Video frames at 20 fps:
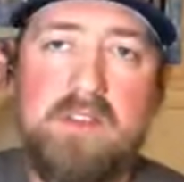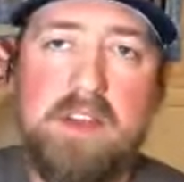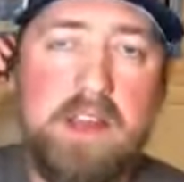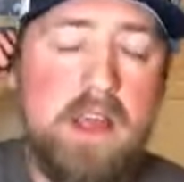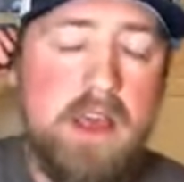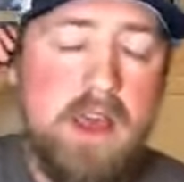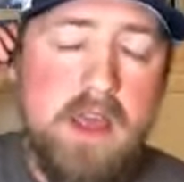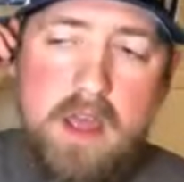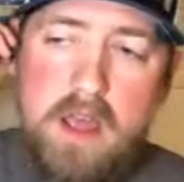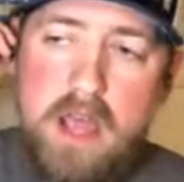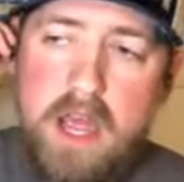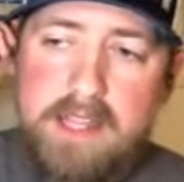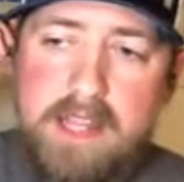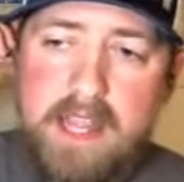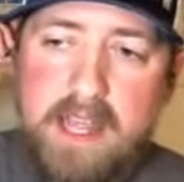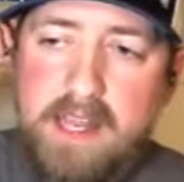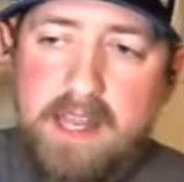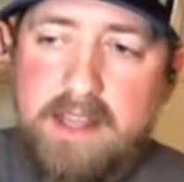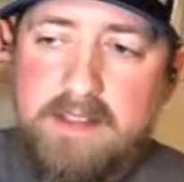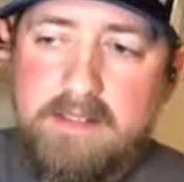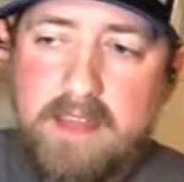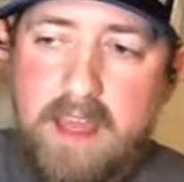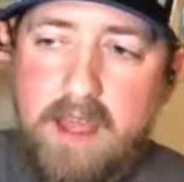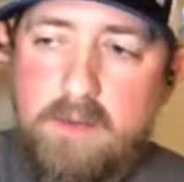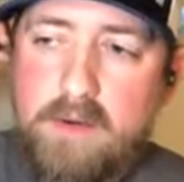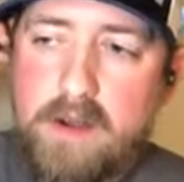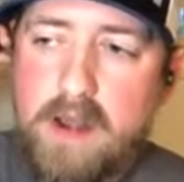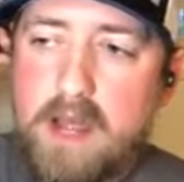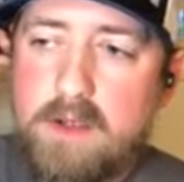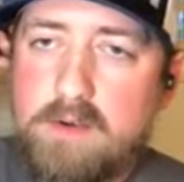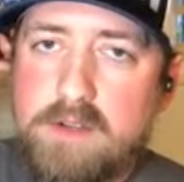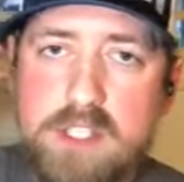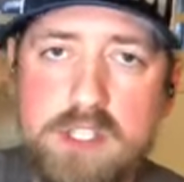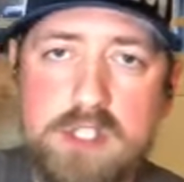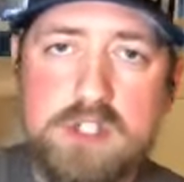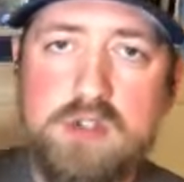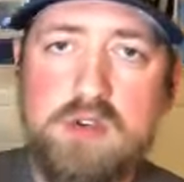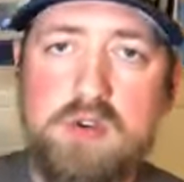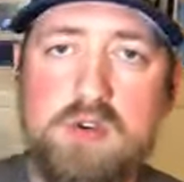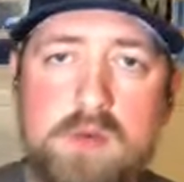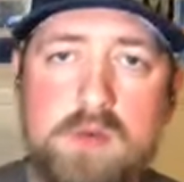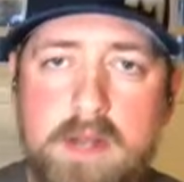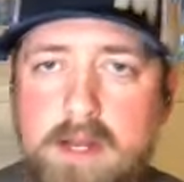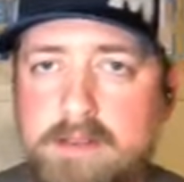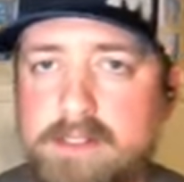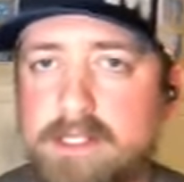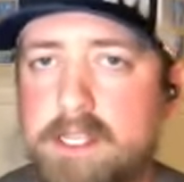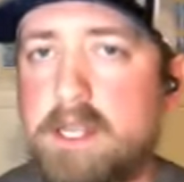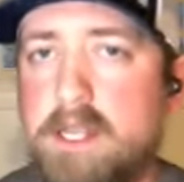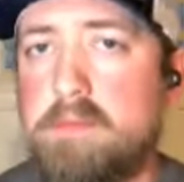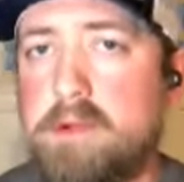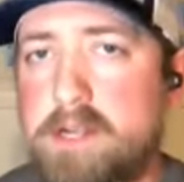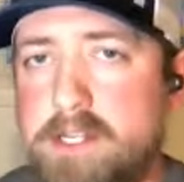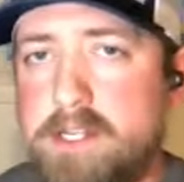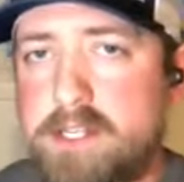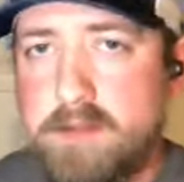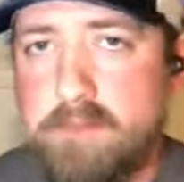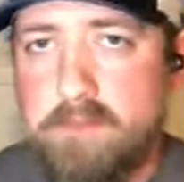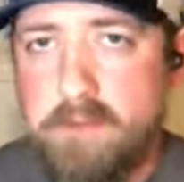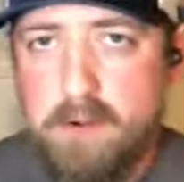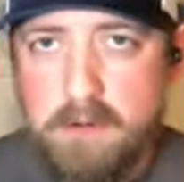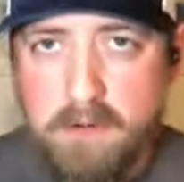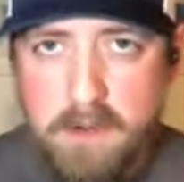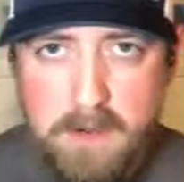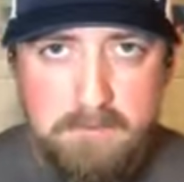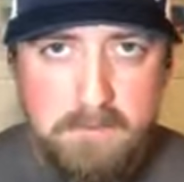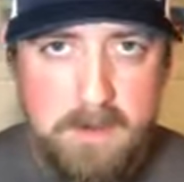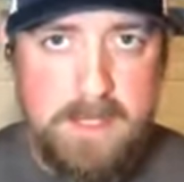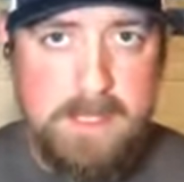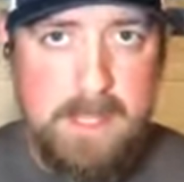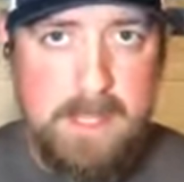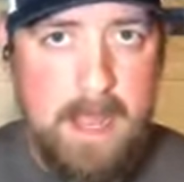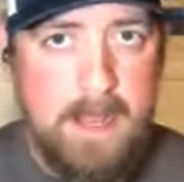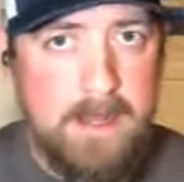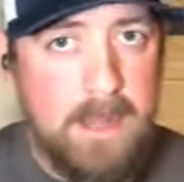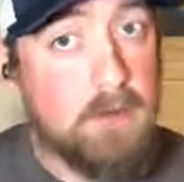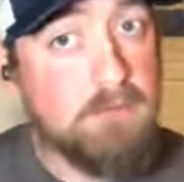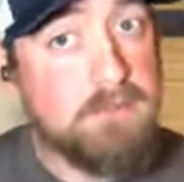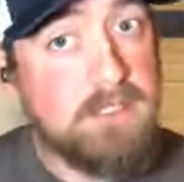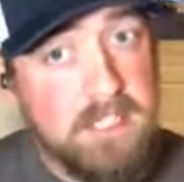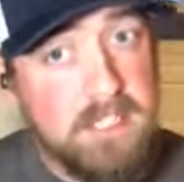And at the end of the day, when I was in school, when I was in the apprenticeship program like that, now